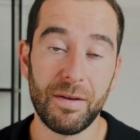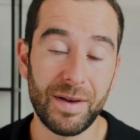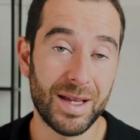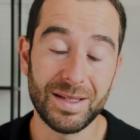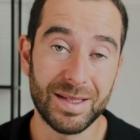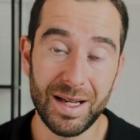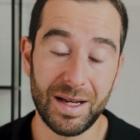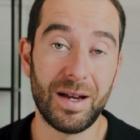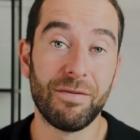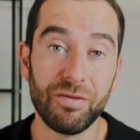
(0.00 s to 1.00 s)
as I
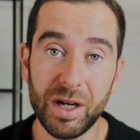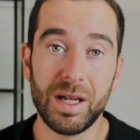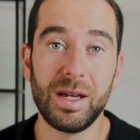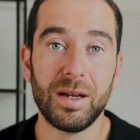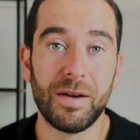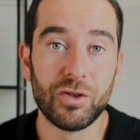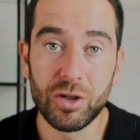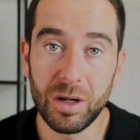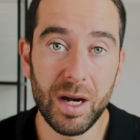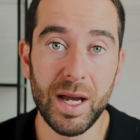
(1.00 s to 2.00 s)
said, I've
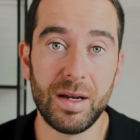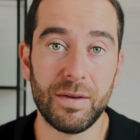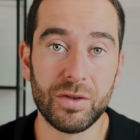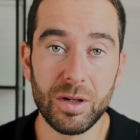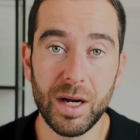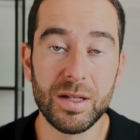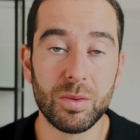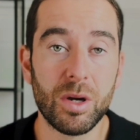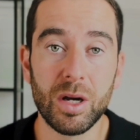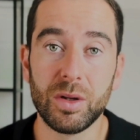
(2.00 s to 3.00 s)
tried to
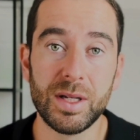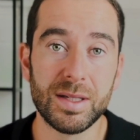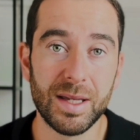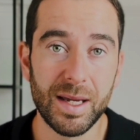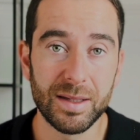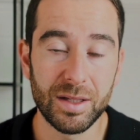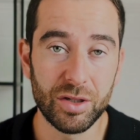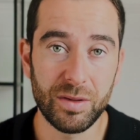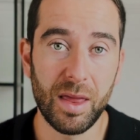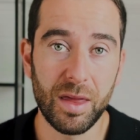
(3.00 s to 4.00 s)
work on these things and
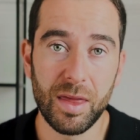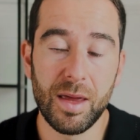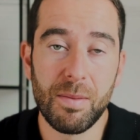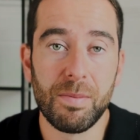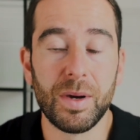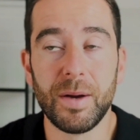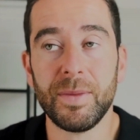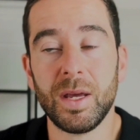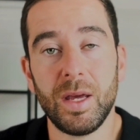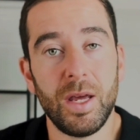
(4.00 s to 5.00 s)
strengthen them,
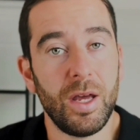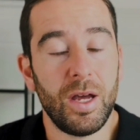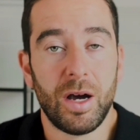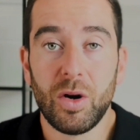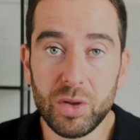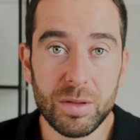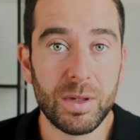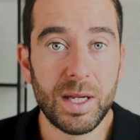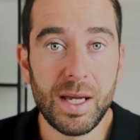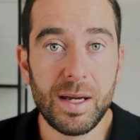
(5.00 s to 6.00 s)
but
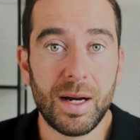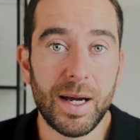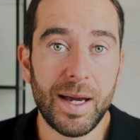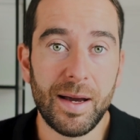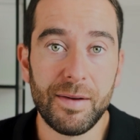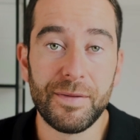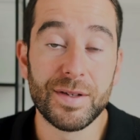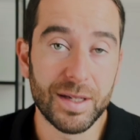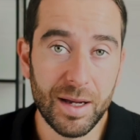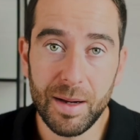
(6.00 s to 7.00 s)
ultimately I have
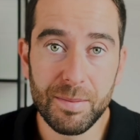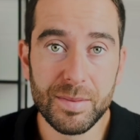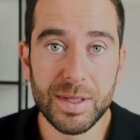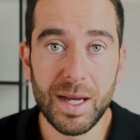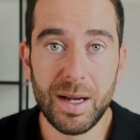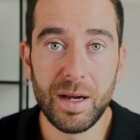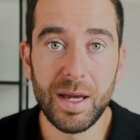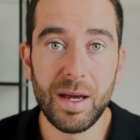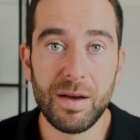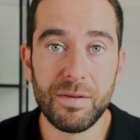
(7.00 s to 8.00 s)
succumbed and I
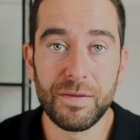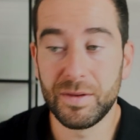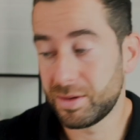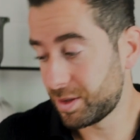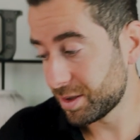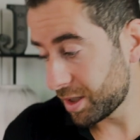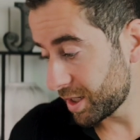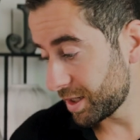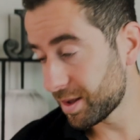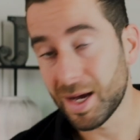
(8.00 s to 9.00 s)
have
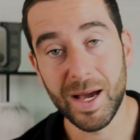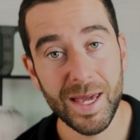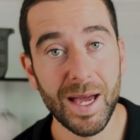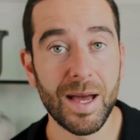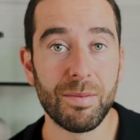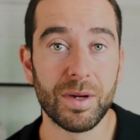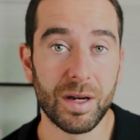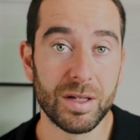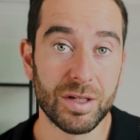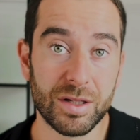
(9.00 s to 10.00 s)
decided that I am
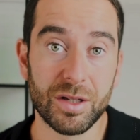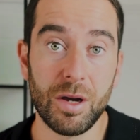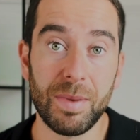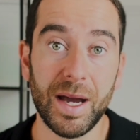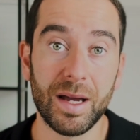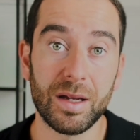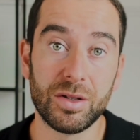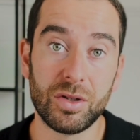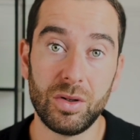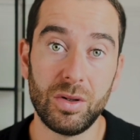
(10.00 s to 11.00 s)
gonna just go back
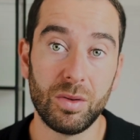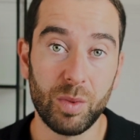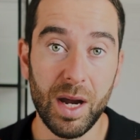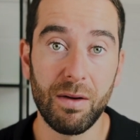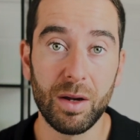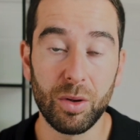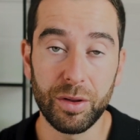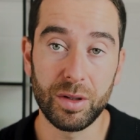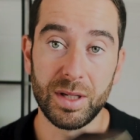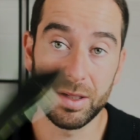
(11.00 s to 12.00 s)
to wearing
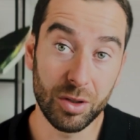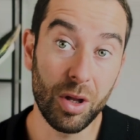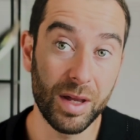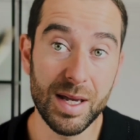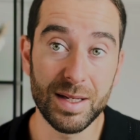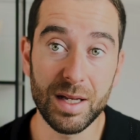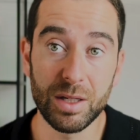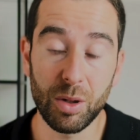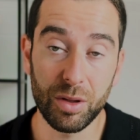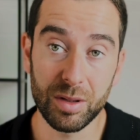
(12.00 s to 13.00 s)
orthotics. Not these
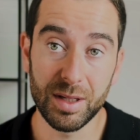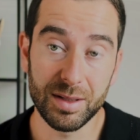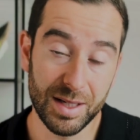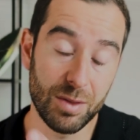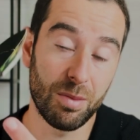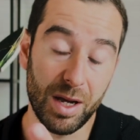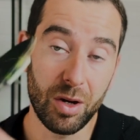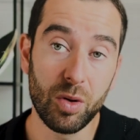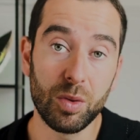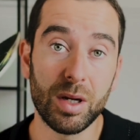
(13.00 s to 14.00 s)
actually orthotics, these were my
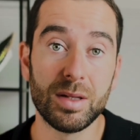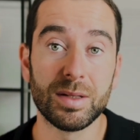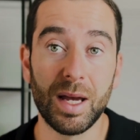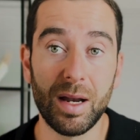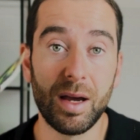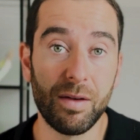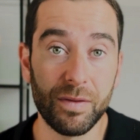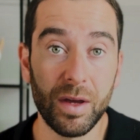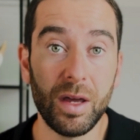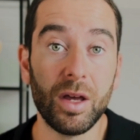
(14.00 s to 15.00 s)
old ones, and I've
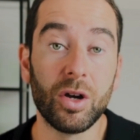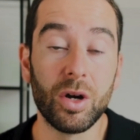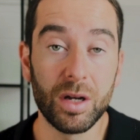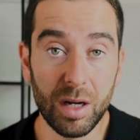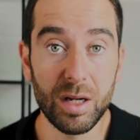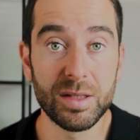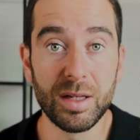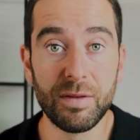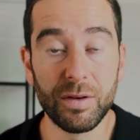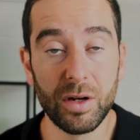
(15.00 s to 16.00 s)
got
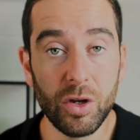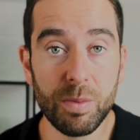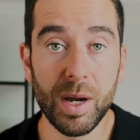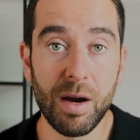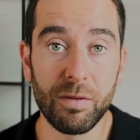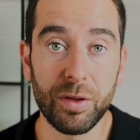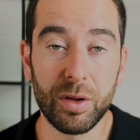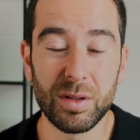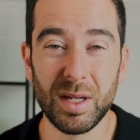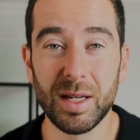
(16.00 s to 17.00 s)
casted for a new pair of
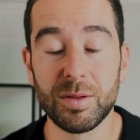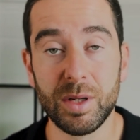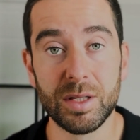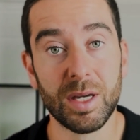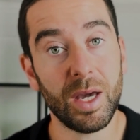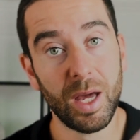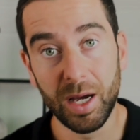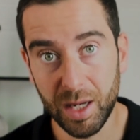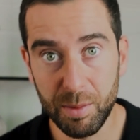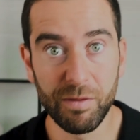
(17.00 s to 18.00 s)
orthotics, which are
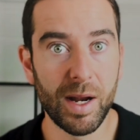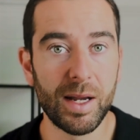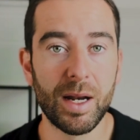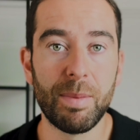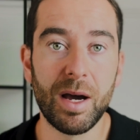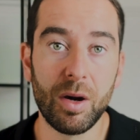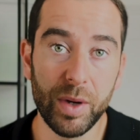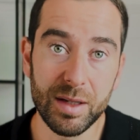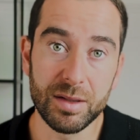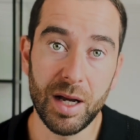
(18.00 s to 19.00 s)
gonna be ready in about a
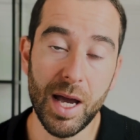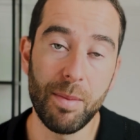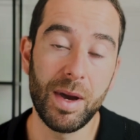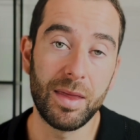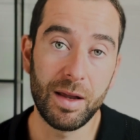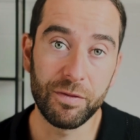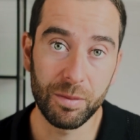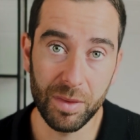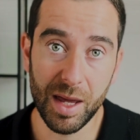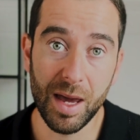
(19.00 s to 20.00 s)
week's time. And then
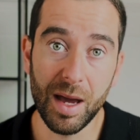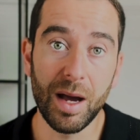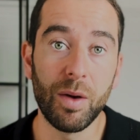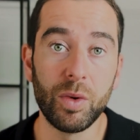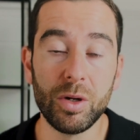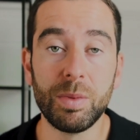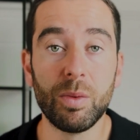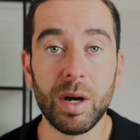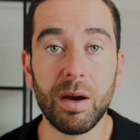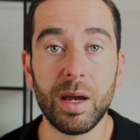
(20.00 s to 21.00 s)
from there, I will be
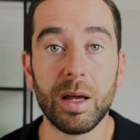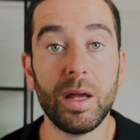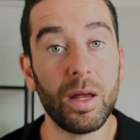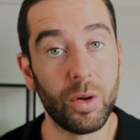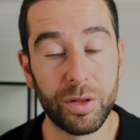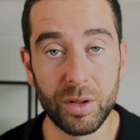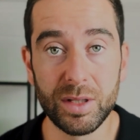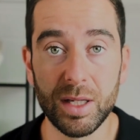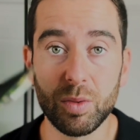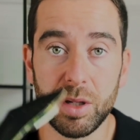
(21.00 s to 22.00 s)
wearing
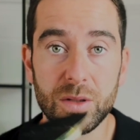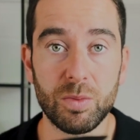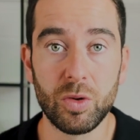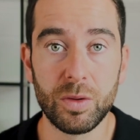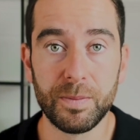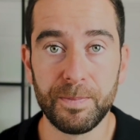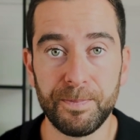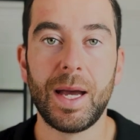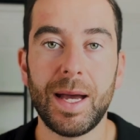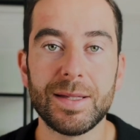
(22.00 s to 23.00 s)
orthotics once more.
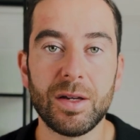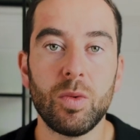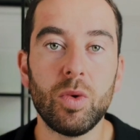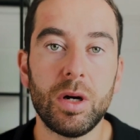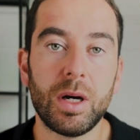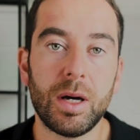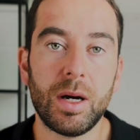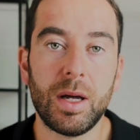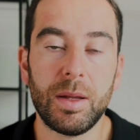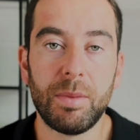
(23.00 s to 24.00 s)
And so what
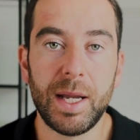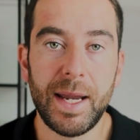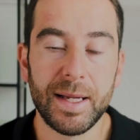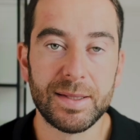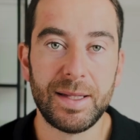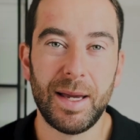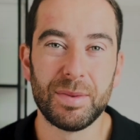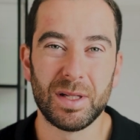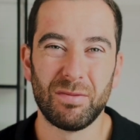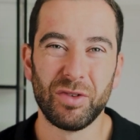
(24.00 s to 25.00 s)
are my next
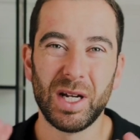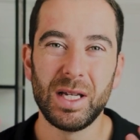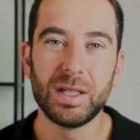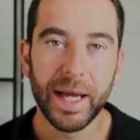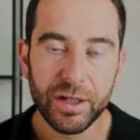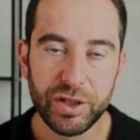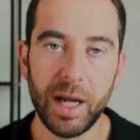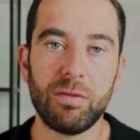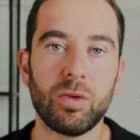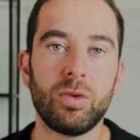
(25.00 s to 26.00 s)
steps and really like
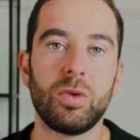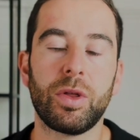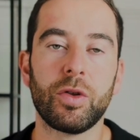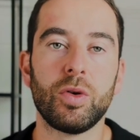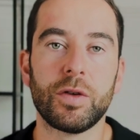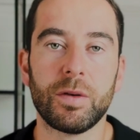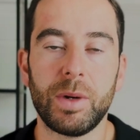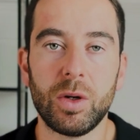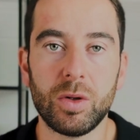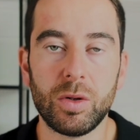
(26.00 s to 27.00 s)
general thoughts from
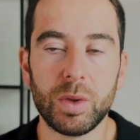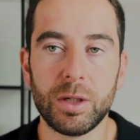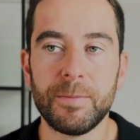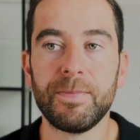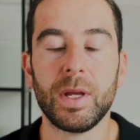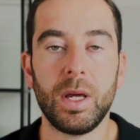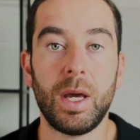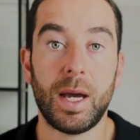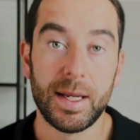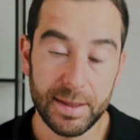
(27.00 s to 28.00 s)
it all? Well,
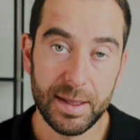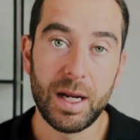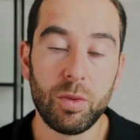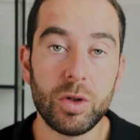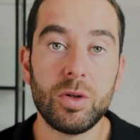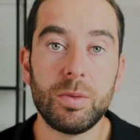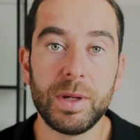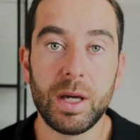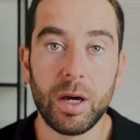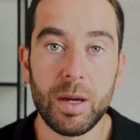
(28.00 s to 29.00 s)
as I said, I will
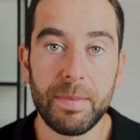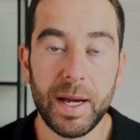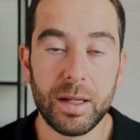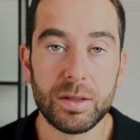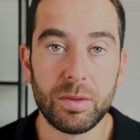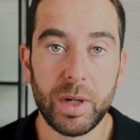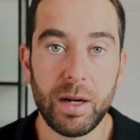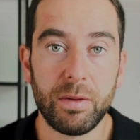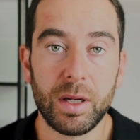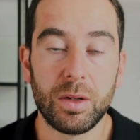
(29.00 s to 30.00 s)
be going back to wearing